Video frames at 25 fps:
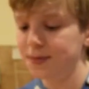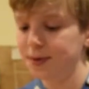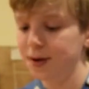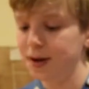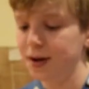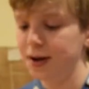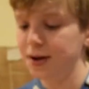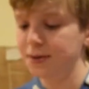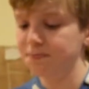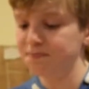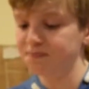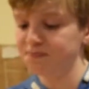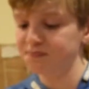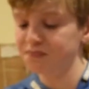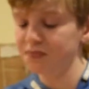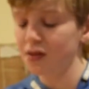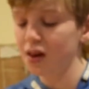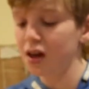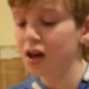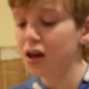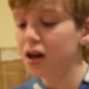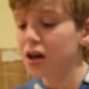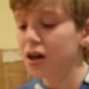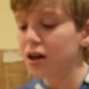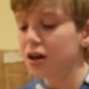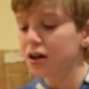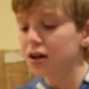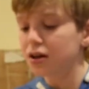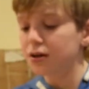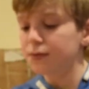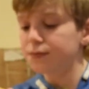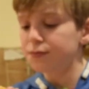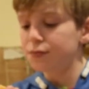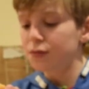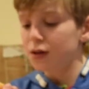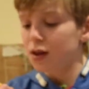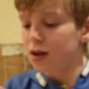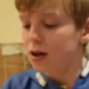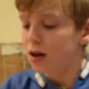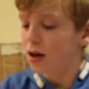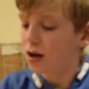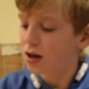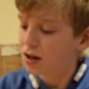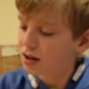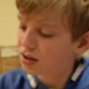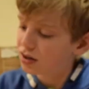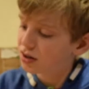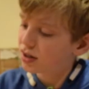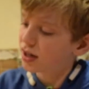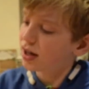
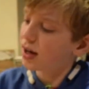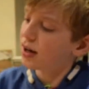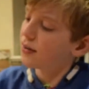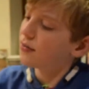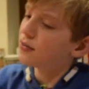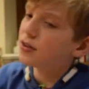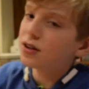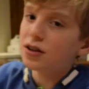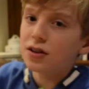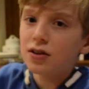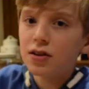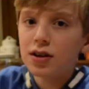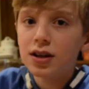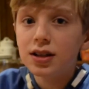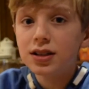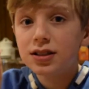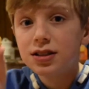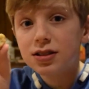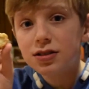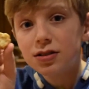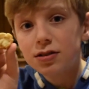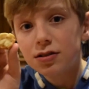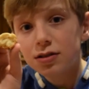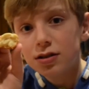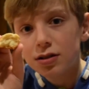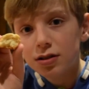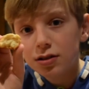And they have a nice,